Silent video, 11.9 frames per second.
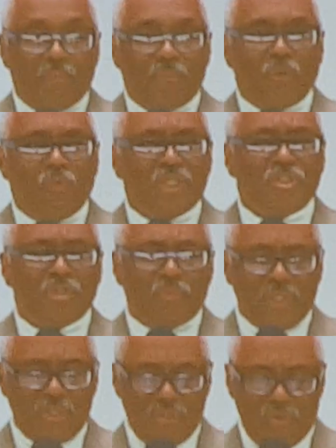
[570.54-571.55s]
But what should
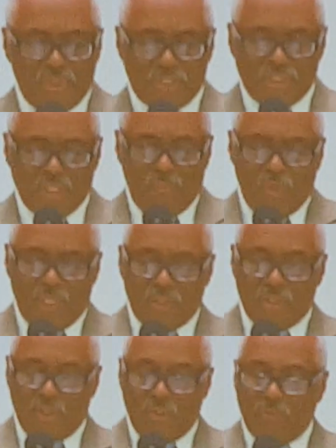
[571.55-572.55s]
we do when
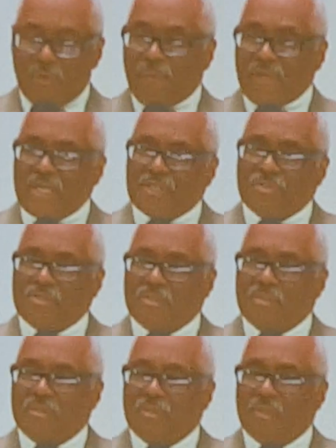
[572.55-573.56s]
someone
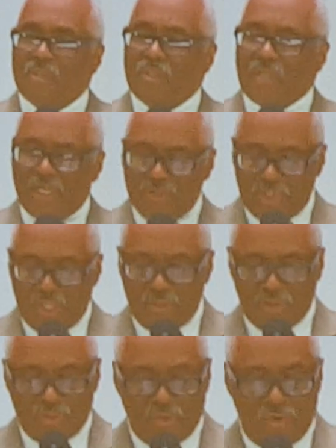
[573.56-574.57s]
repents and
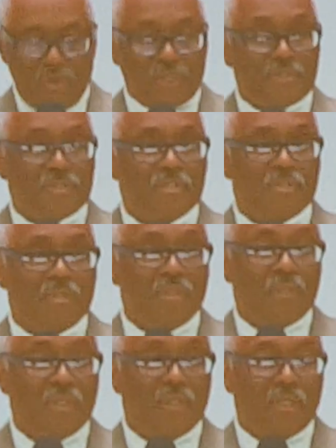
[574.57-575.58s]
changes course?
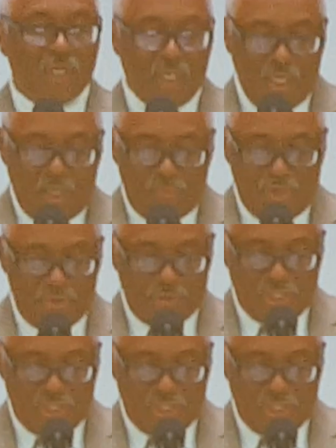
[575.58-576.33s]
Brother